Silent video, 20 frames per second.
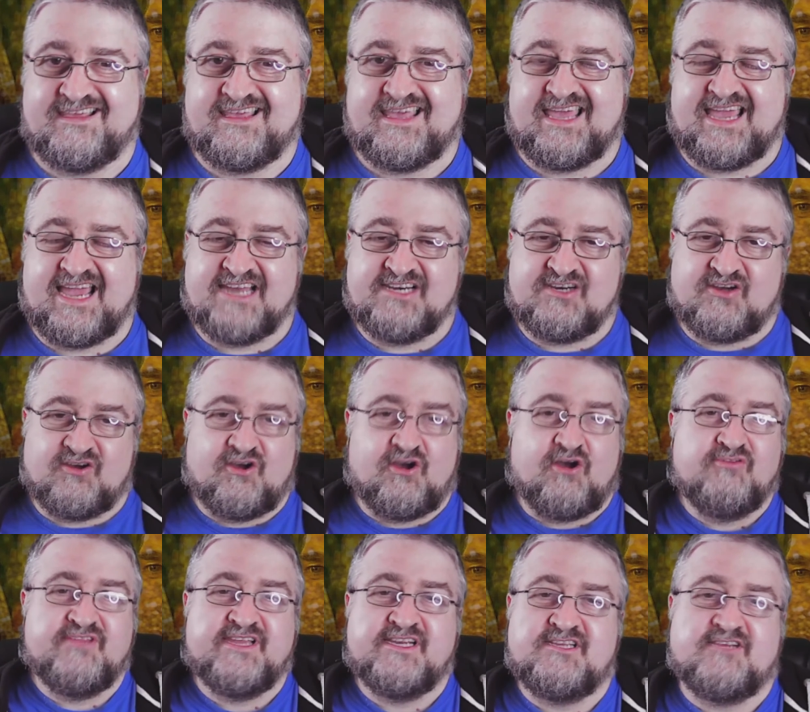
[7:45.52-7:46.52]
and
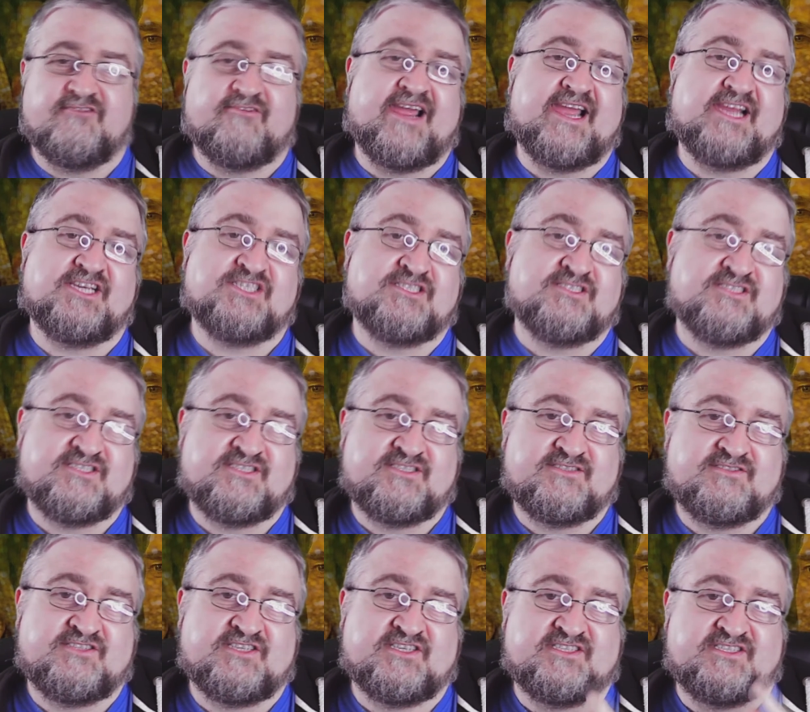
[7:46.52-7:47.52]
all the interactions
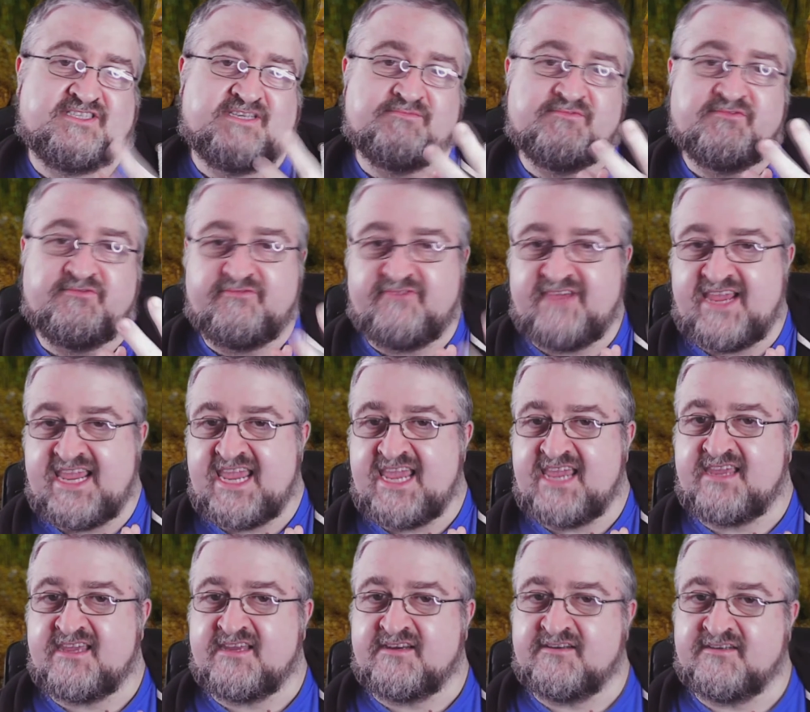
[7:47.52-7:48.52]
just seemed
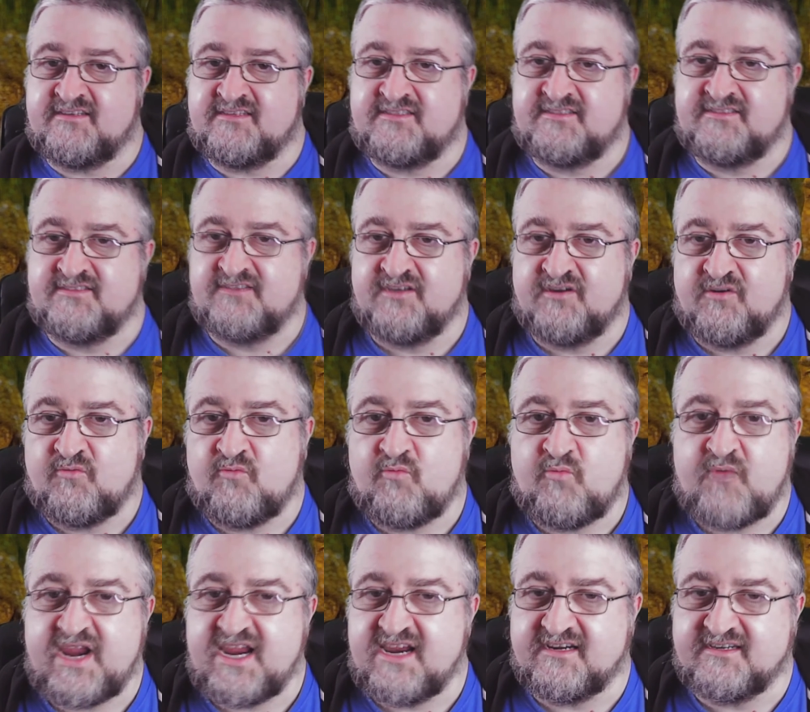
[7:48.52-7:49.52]
vague and
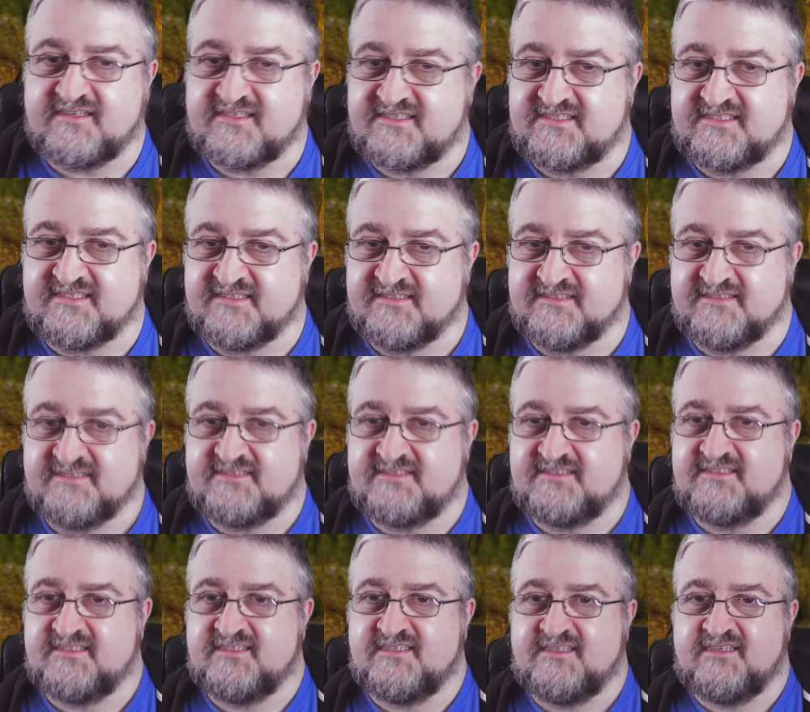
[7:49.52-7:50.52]
weird, and
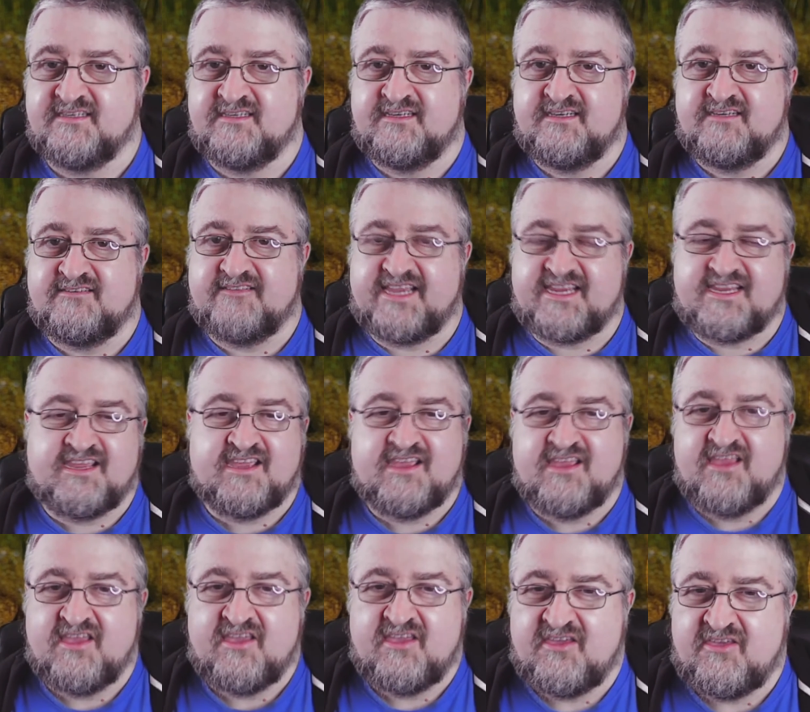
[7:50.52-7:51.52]
like,
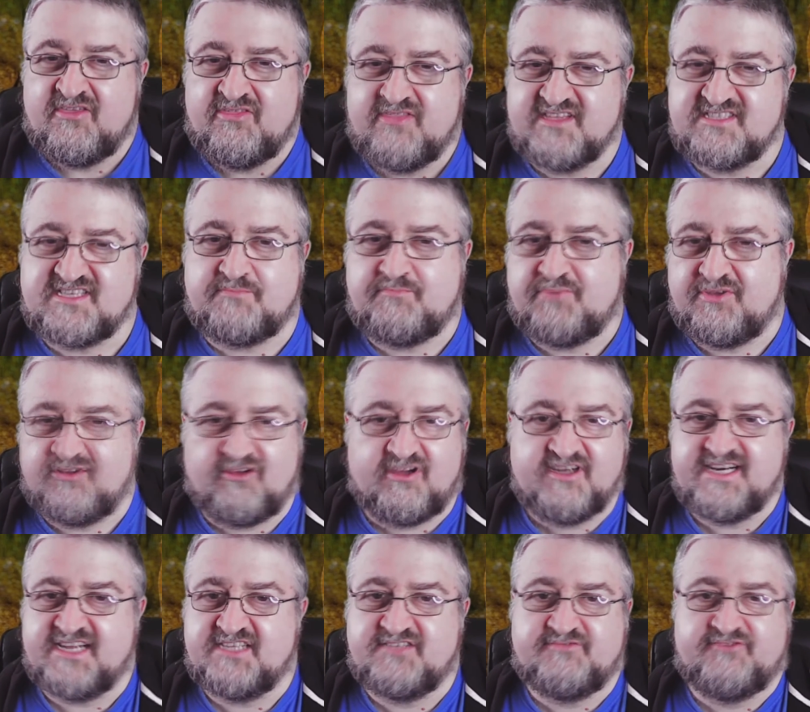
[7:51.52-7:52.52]
there's a plot in
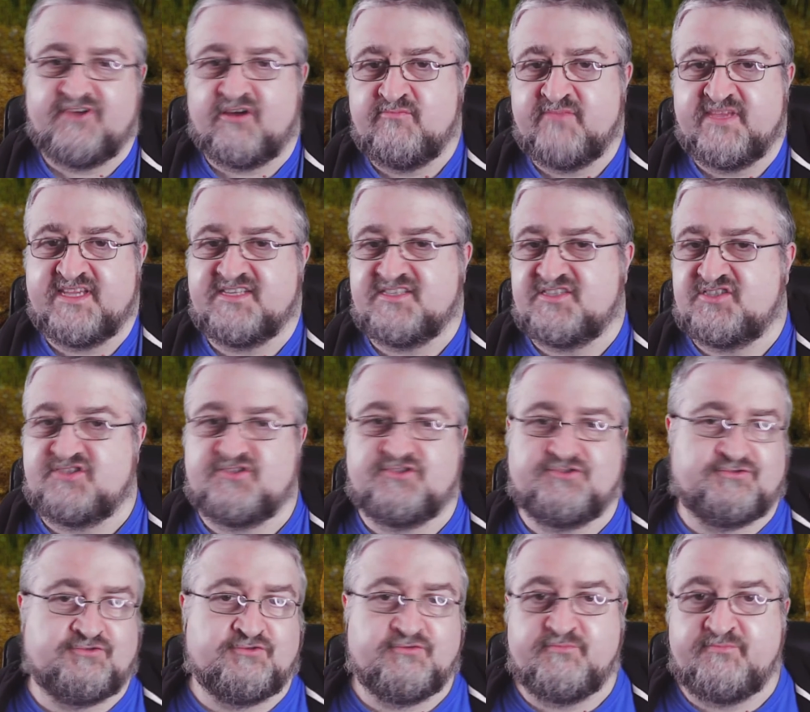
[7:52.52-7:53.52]
this film that's
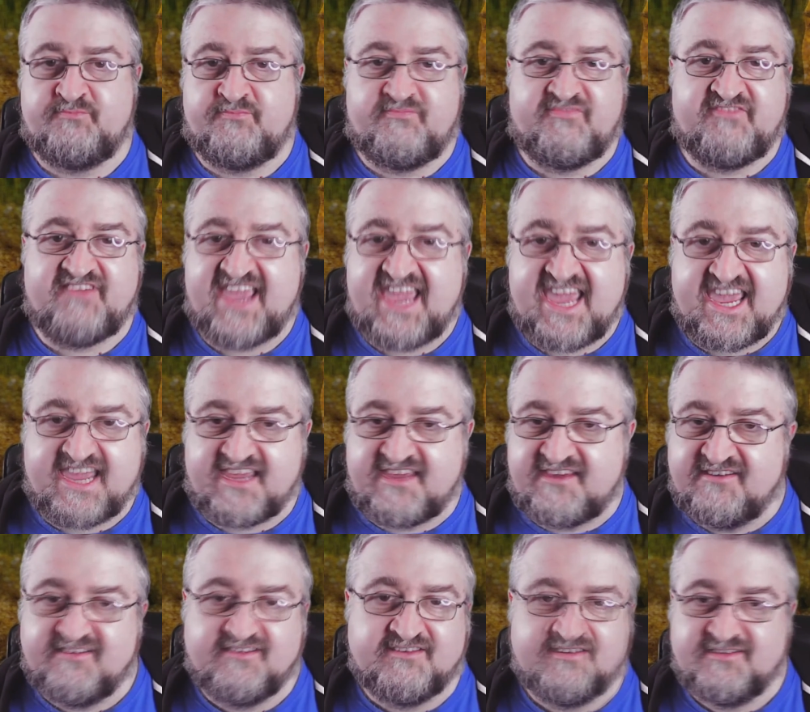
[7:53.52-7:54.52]
too
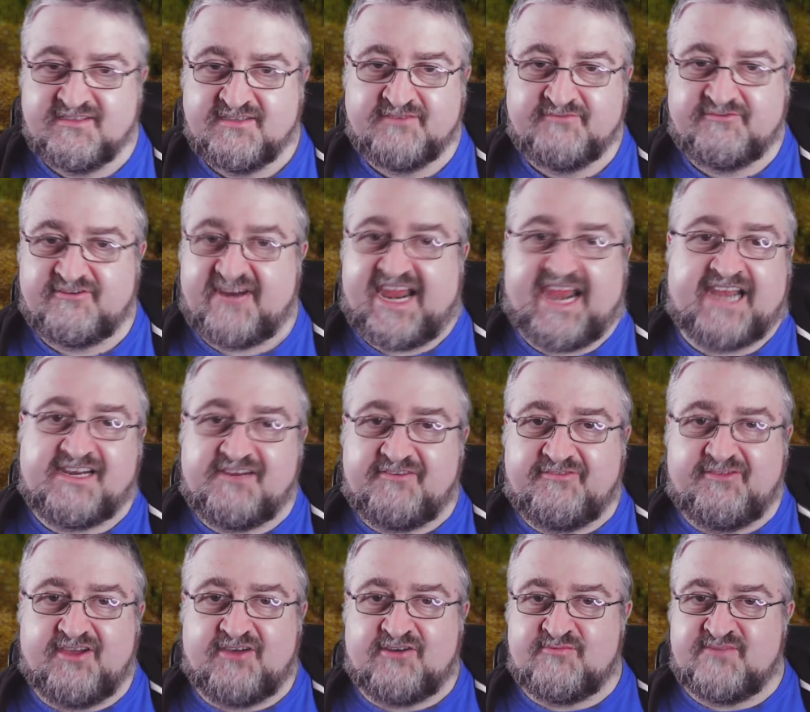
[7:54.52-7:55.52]
vague for any
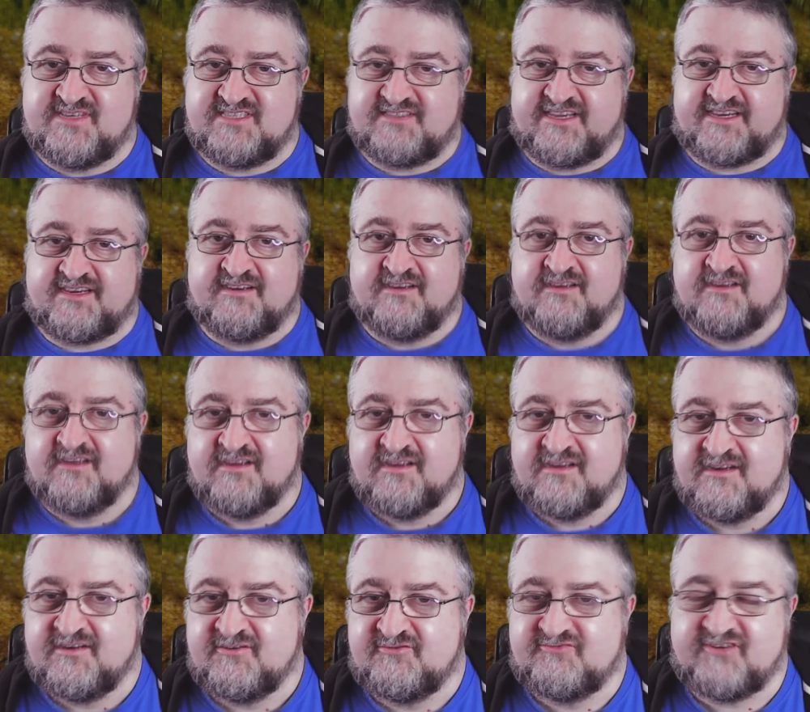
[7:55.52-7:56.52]
film. It's like,
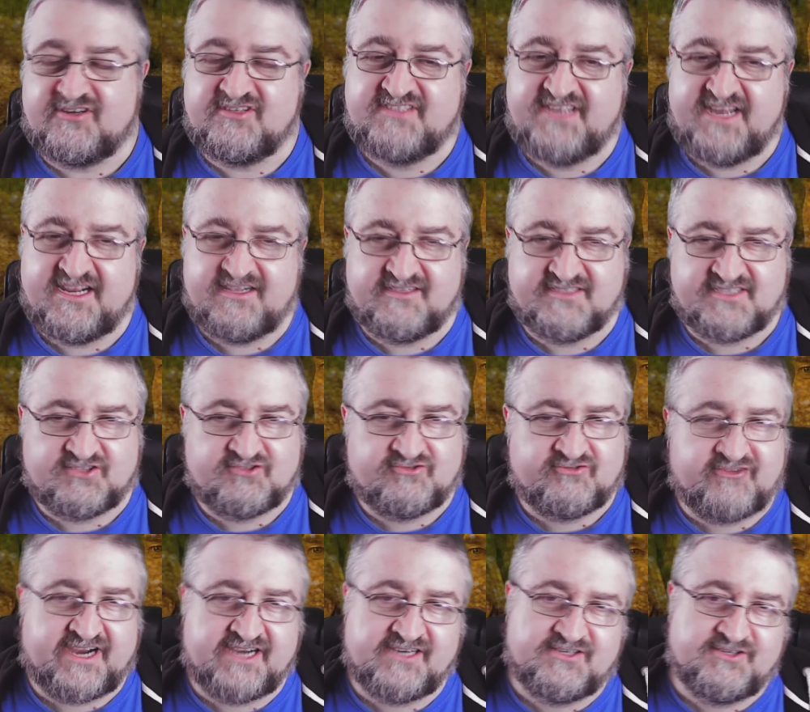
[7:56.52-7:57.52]
drug dealers are
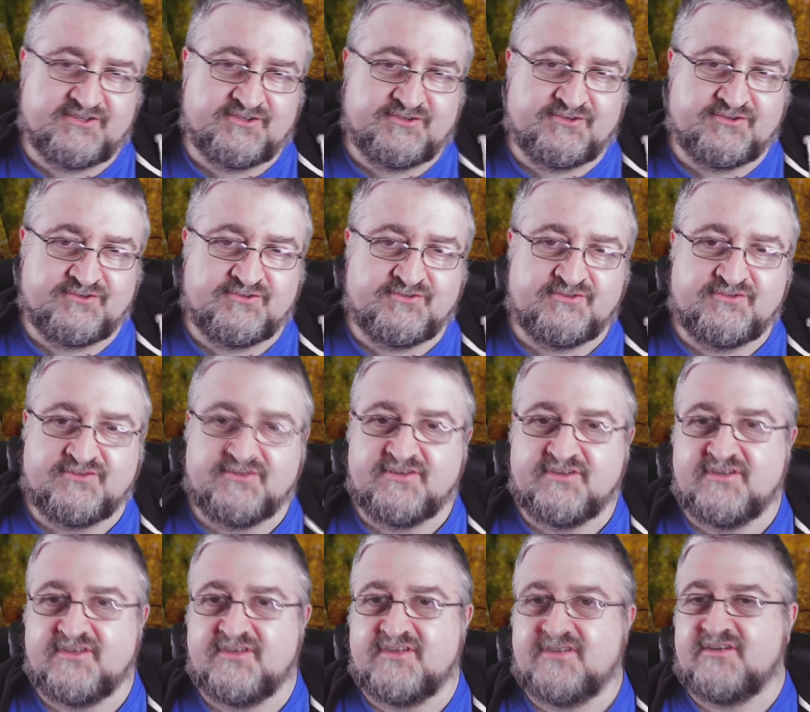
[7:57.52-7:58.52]
trying to
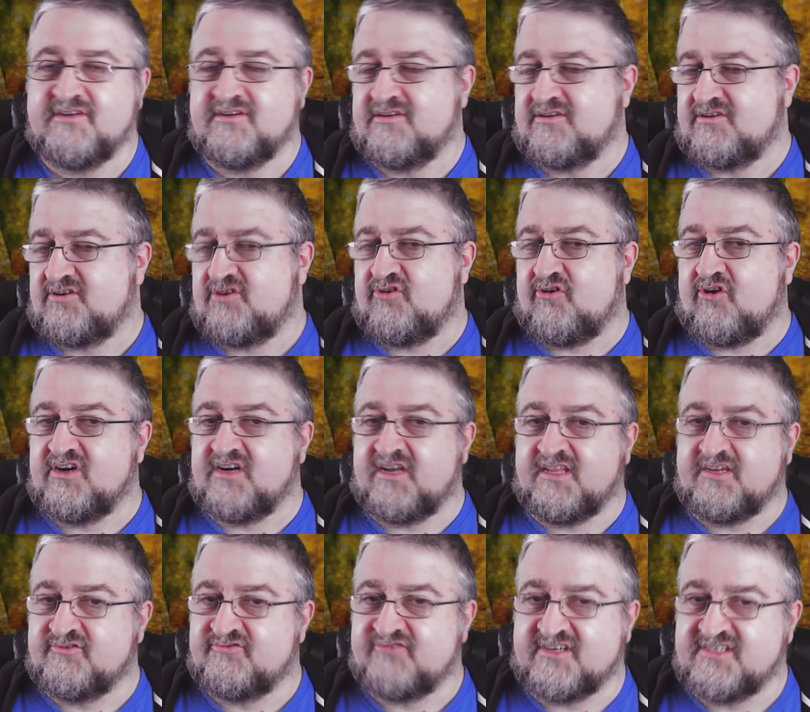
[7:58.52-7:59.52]
corner
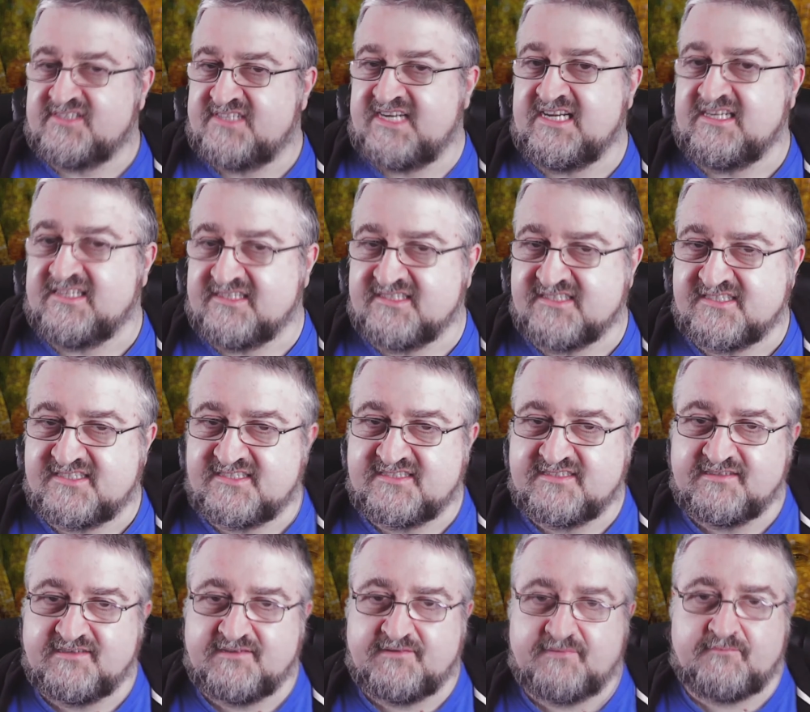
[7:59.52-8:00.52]
other drug dealers.
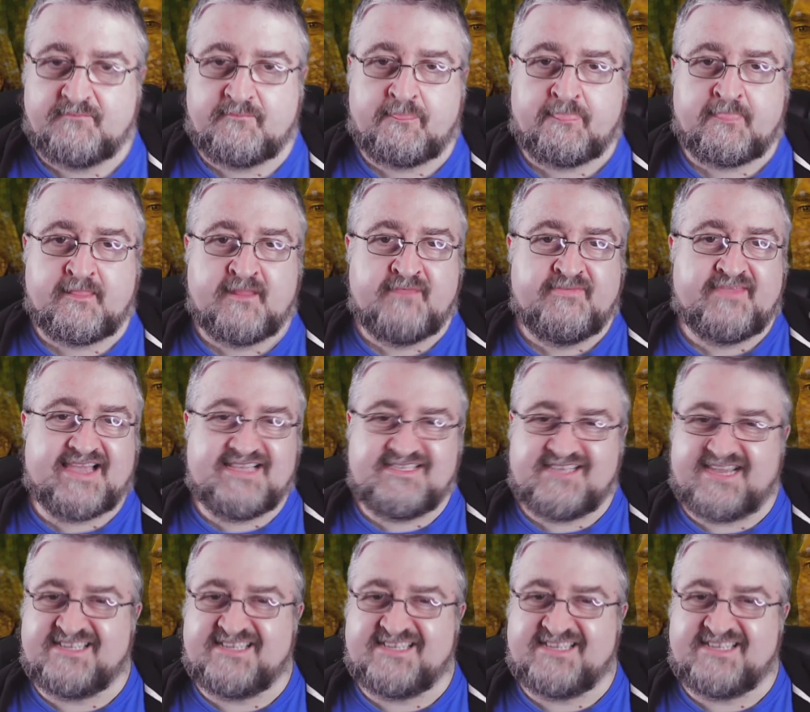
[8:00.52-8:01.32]
That's like a